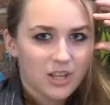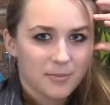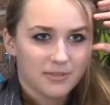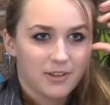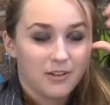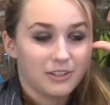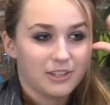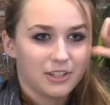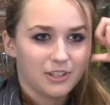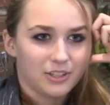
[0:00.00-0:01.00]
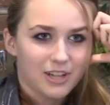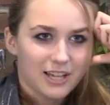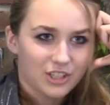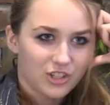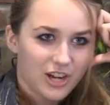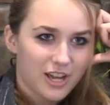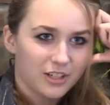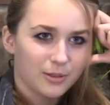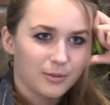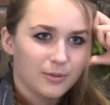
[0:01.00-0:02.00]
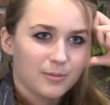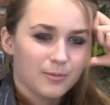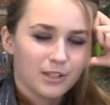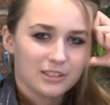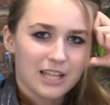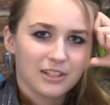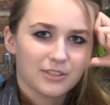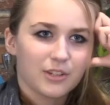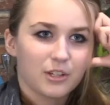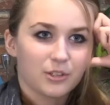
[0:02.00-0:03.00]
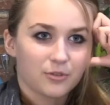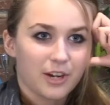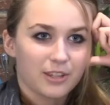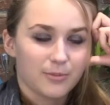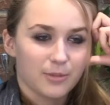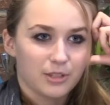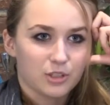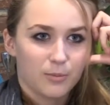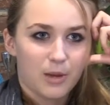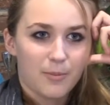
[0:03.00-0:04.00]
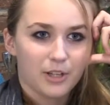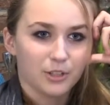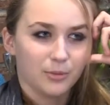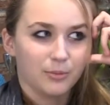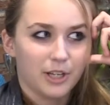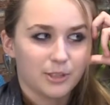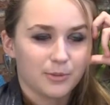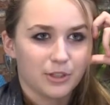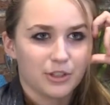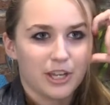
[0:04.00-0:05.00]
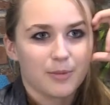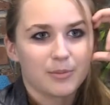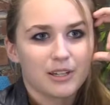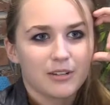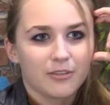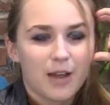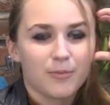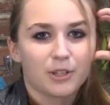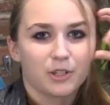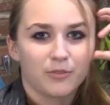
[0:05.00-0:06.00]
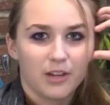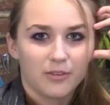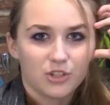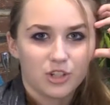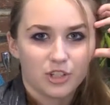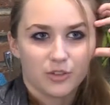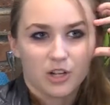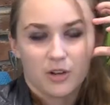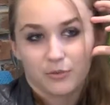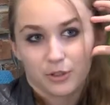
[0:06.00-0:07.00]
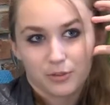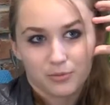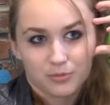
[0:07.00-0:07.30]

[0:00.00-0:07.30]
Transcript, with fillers: name is Velvet Thunder. As a child, the sounds of thunder frightened me, so my mother, blessed be her name, wrapped me in her velvet sheets for comfort.